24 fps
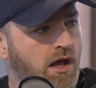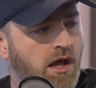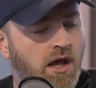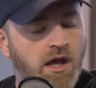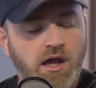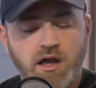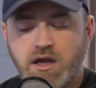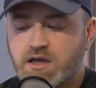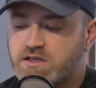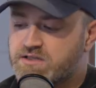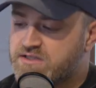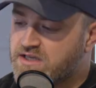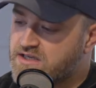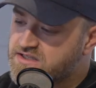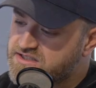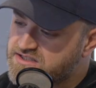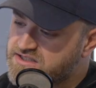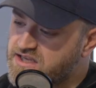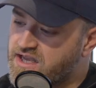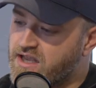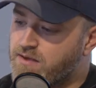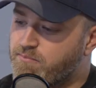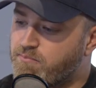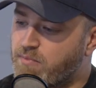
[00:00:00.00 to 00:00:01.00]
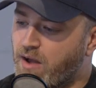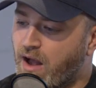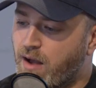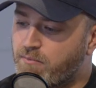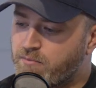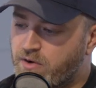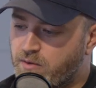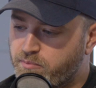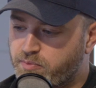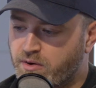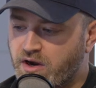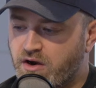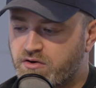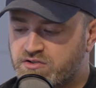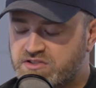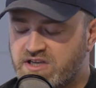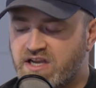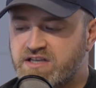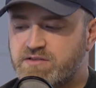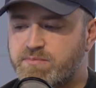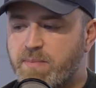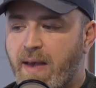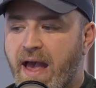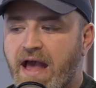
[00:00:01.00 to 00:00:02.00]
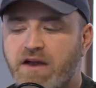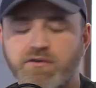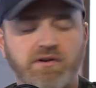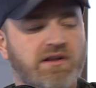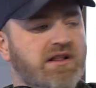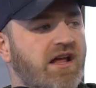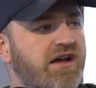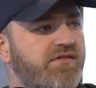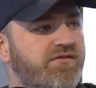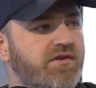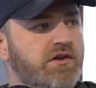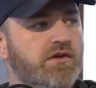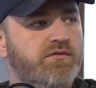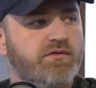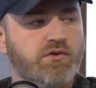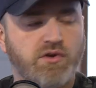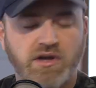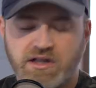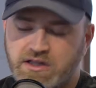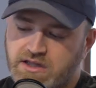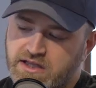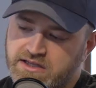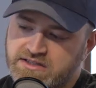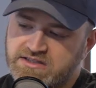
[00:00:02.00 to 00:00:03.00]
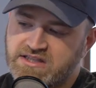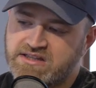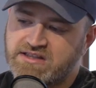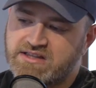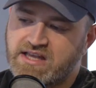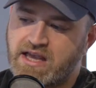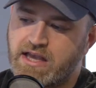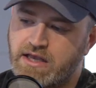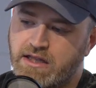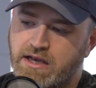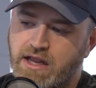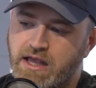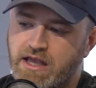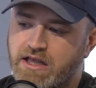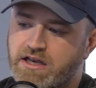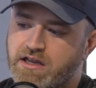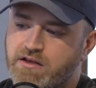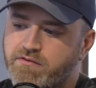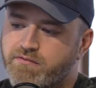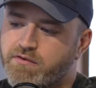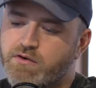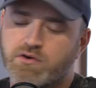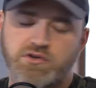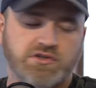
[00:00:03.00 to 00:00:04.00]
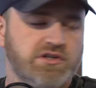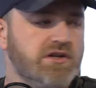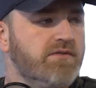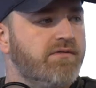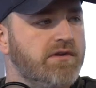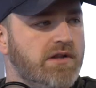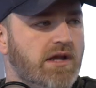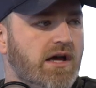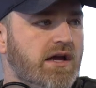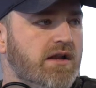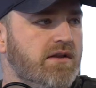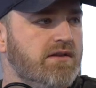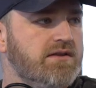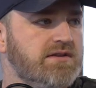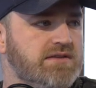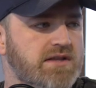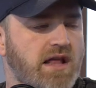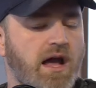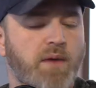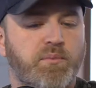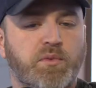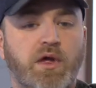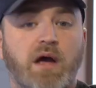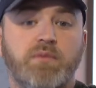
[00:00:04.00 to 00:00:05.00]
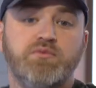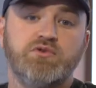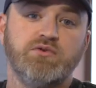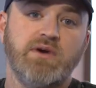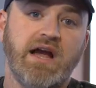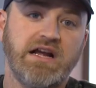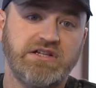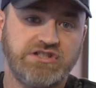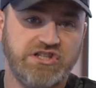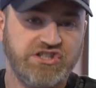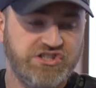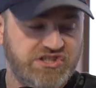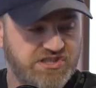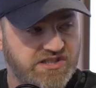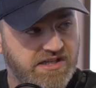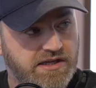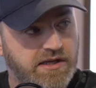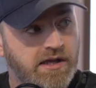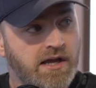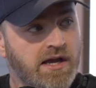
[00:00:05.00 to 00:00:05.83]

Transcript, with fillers: Because they'll say, I'm going to prioritize battery life. And if you get like the ten eighty version of a lot of these laptops, you actually see